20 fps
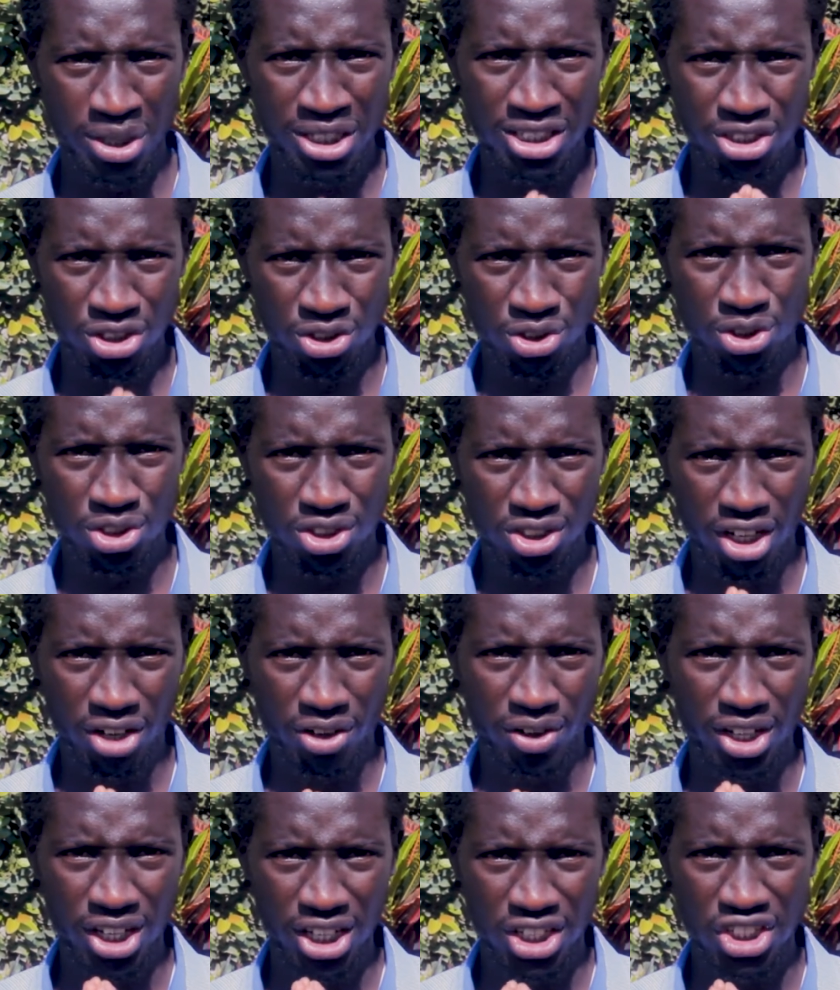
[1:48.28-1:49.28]
resource
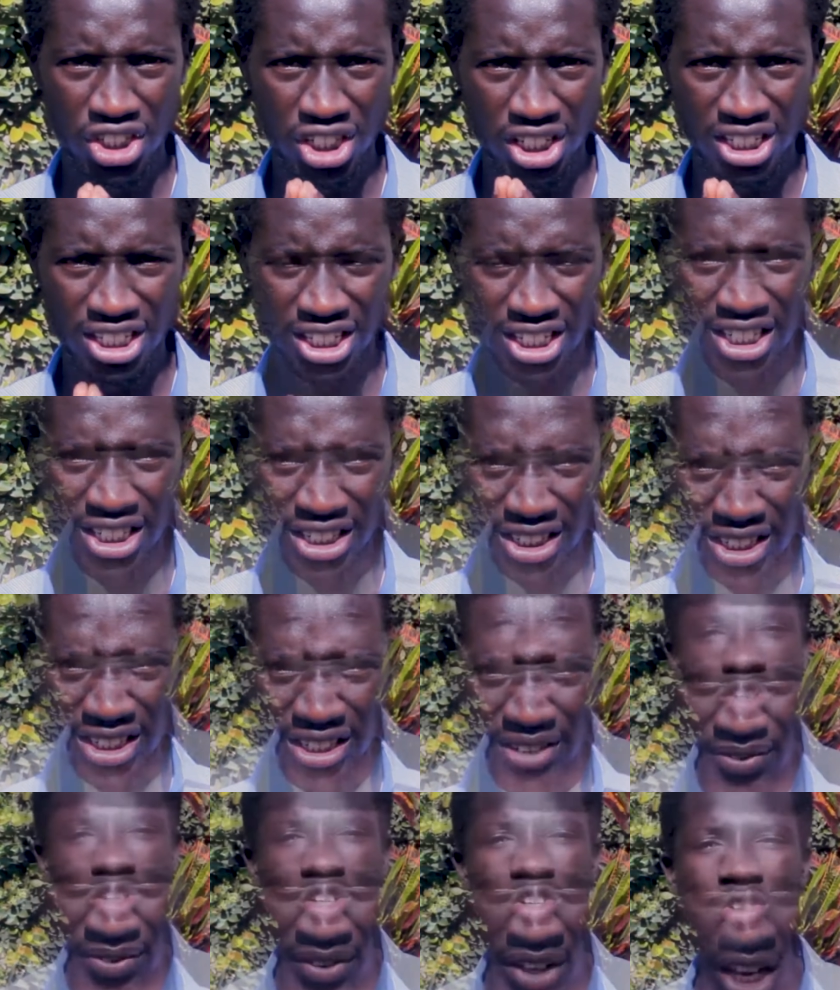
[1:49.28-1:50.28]
allocation is.
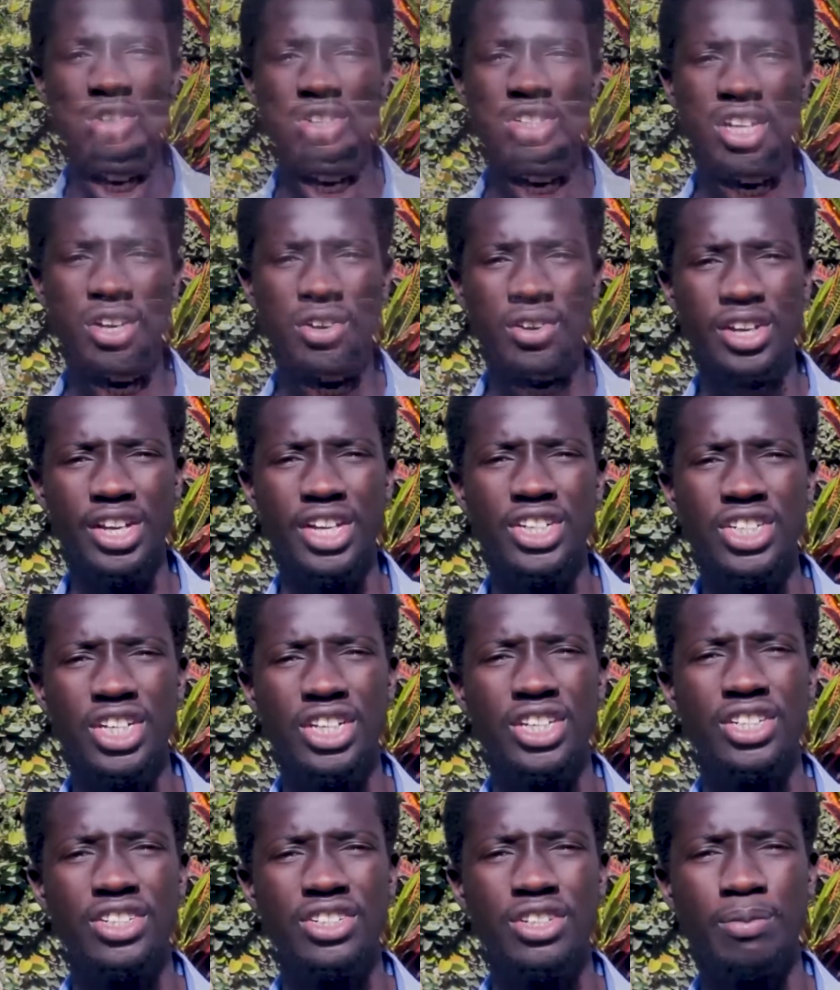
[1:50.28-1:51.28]
Resource
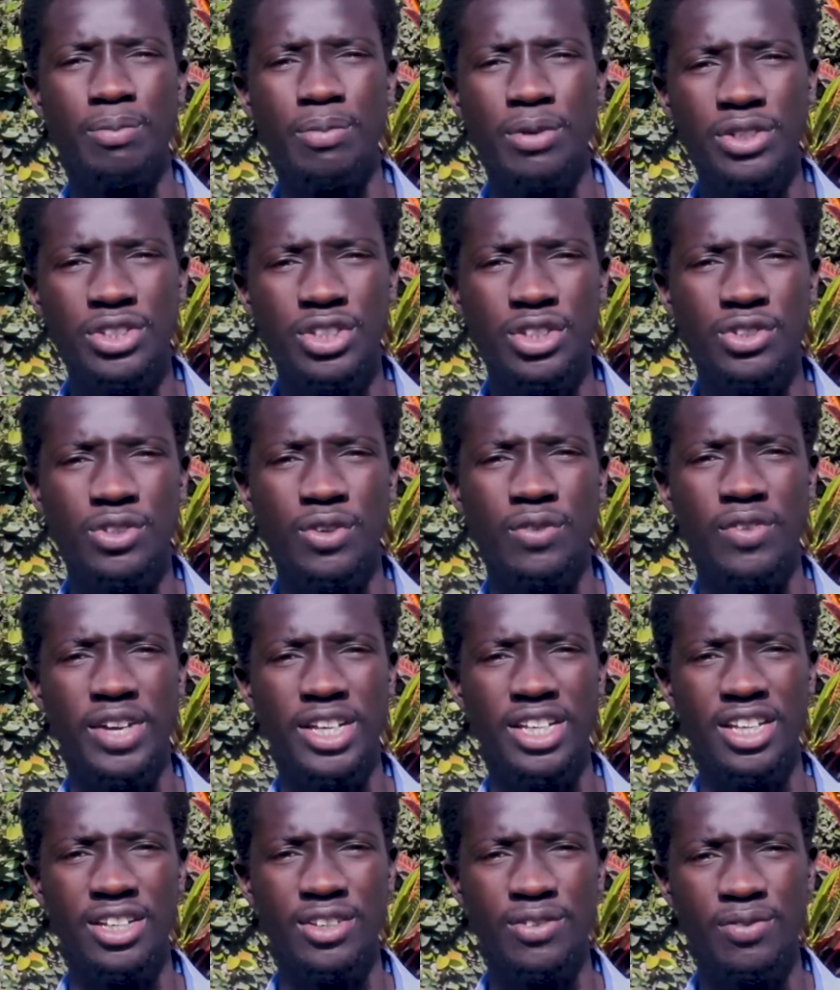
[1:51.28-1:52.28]
allocation is the process of
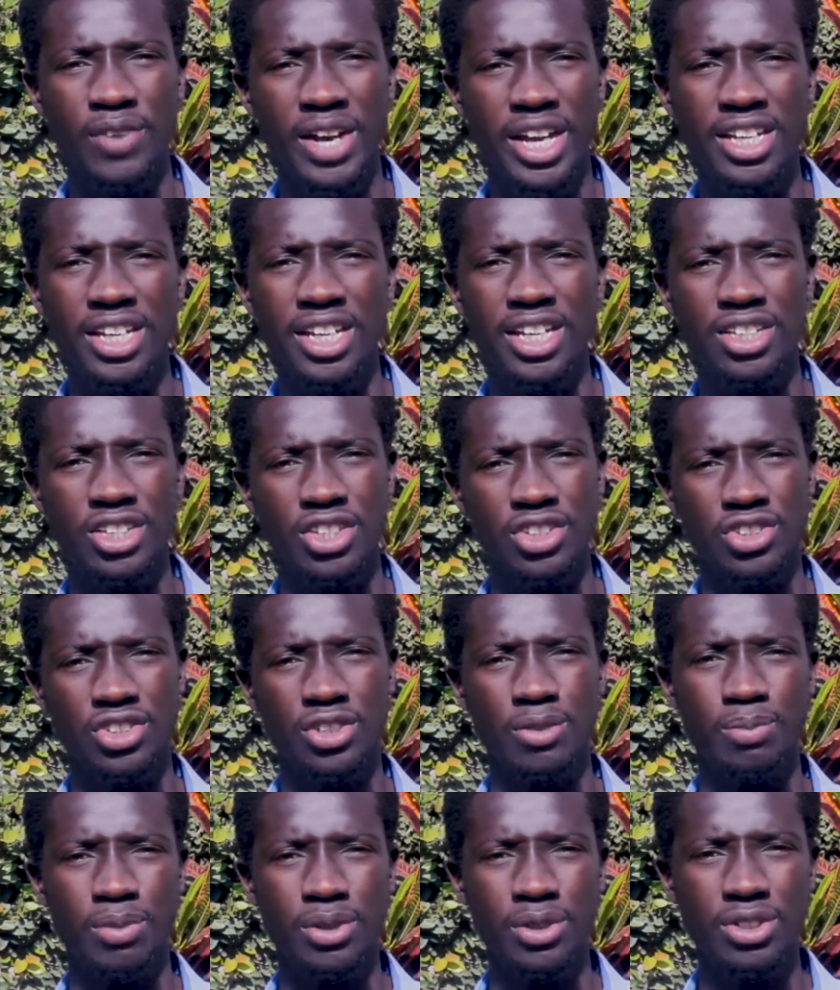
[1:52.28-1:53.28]
identifying and
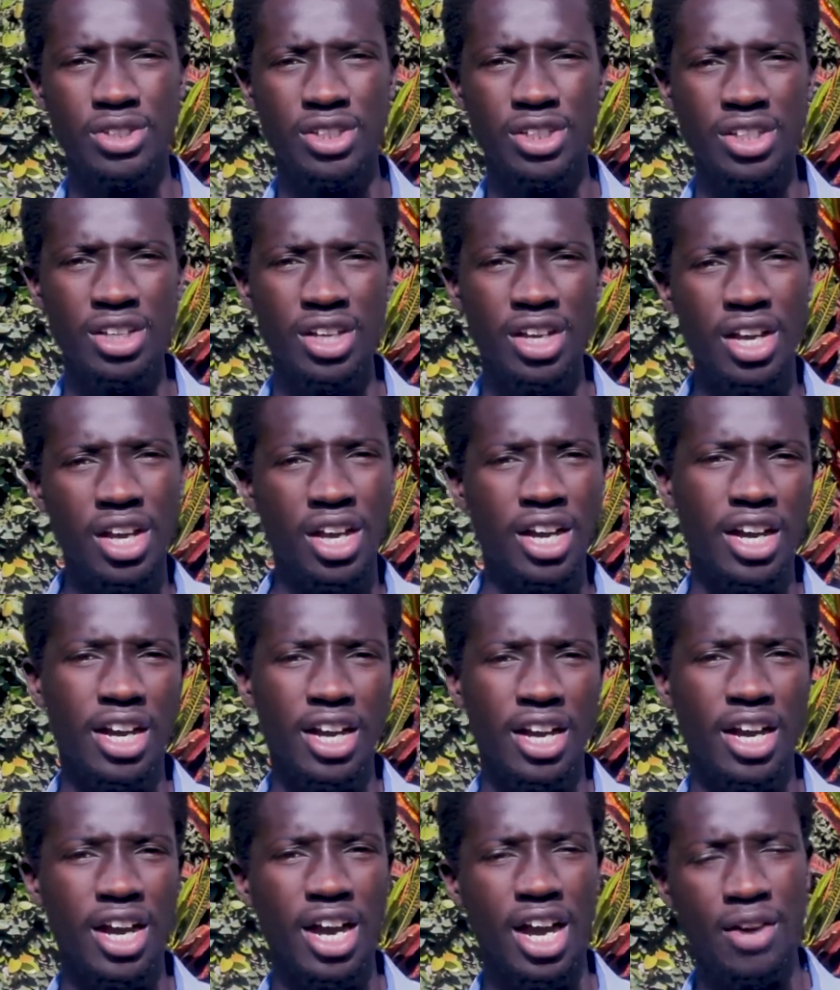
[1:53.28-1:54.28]
distributing
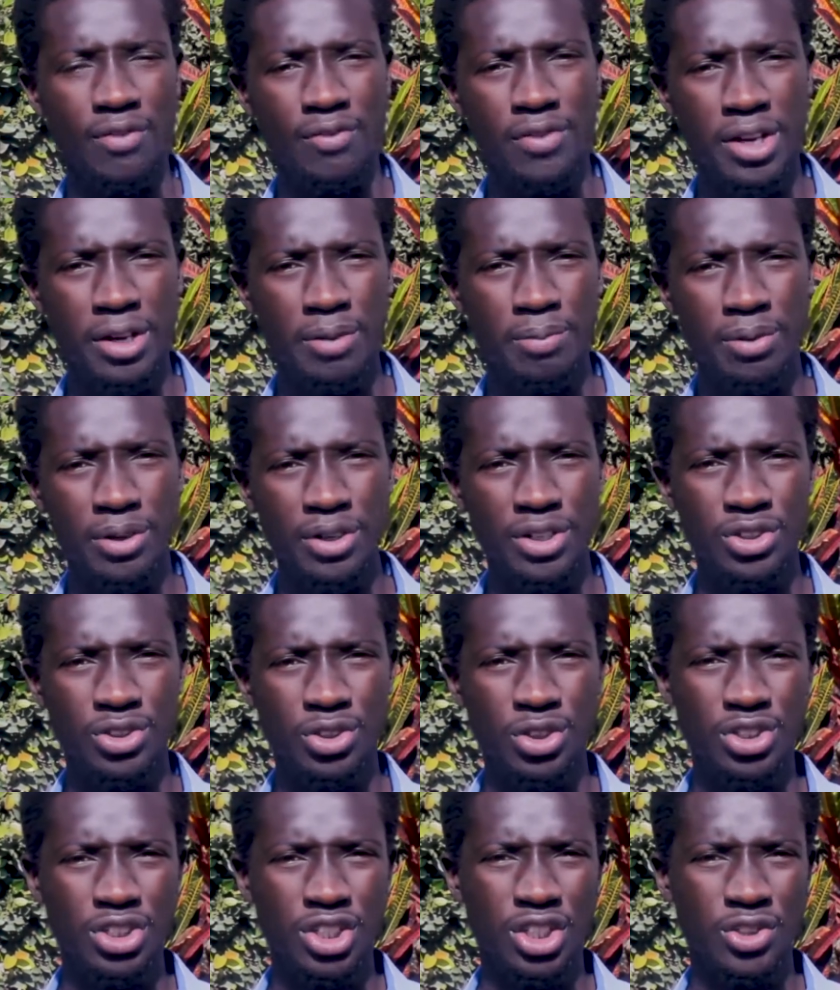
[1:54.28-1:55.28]
available
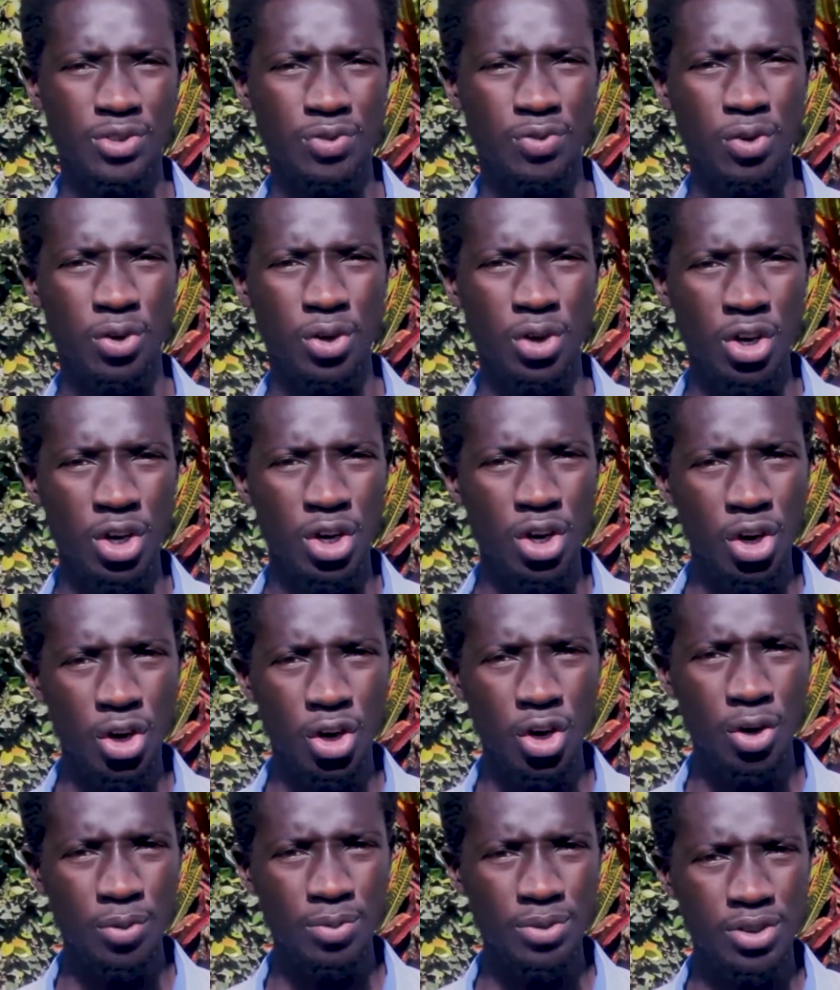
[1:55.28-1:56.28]
resources for
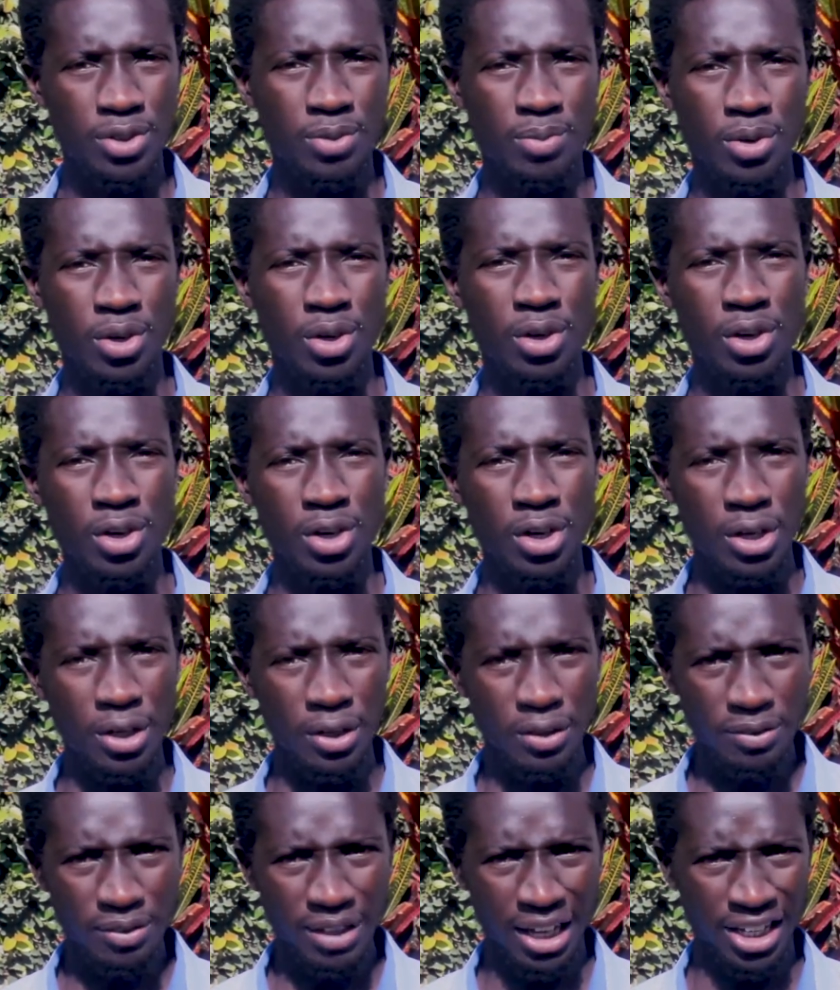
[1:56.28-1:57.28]
optimal
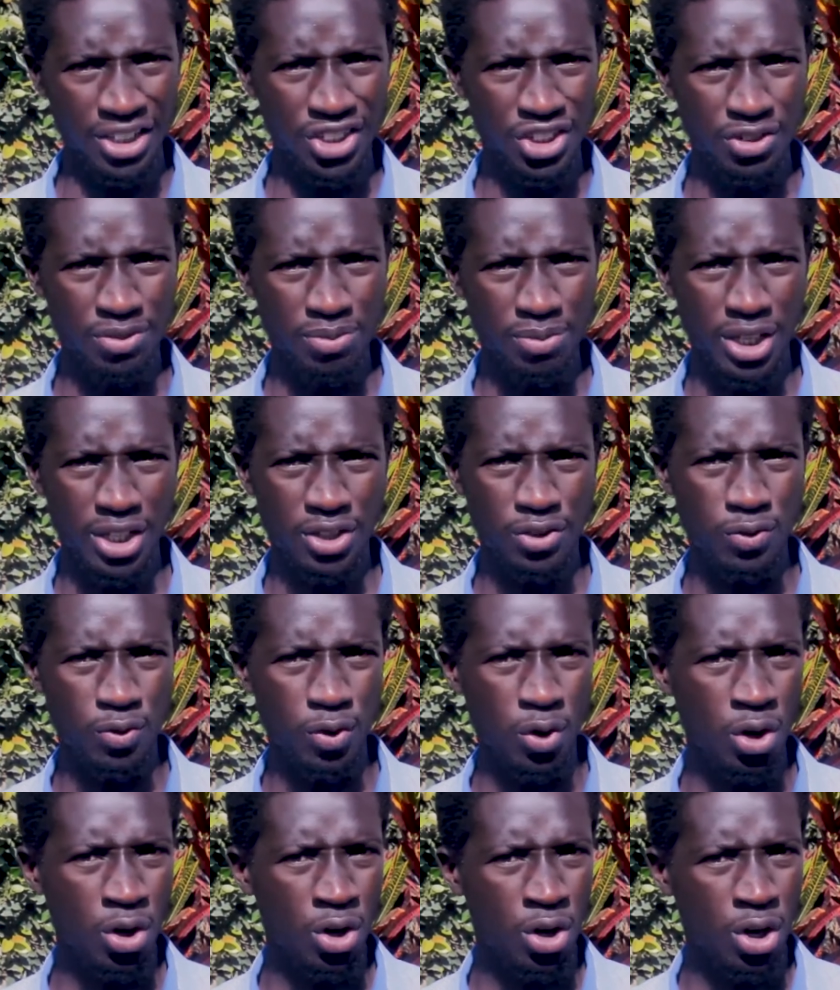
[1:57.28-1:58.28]
achievement
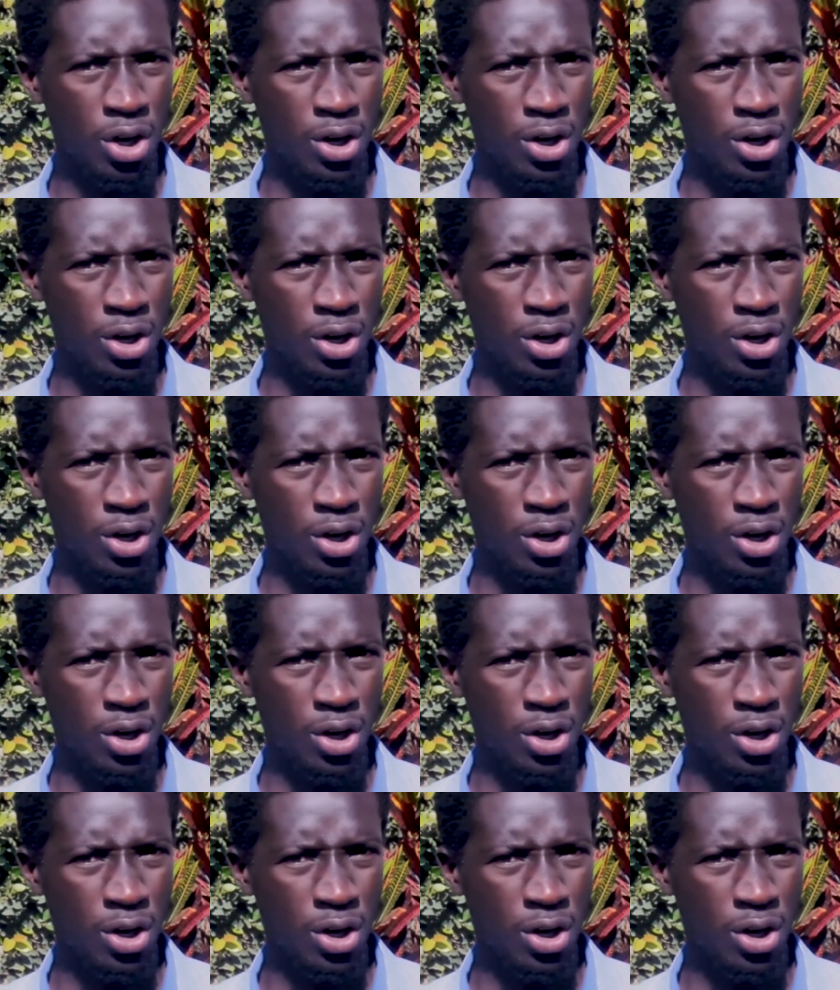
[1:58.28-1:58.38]
for